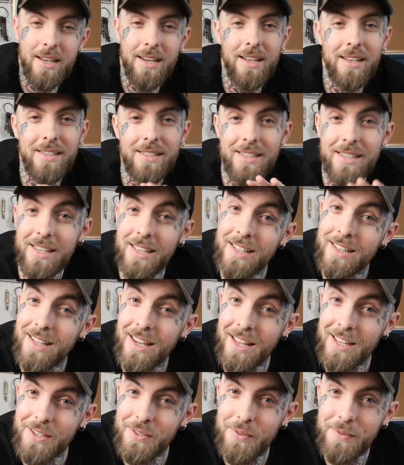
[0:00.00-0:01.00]
and I'll see you in
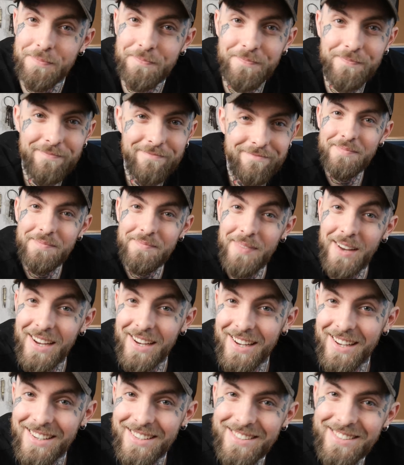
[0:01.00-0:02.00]
the next one.
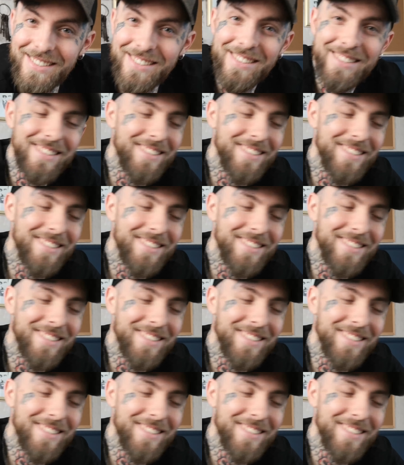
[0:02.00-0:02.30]
Bye guys.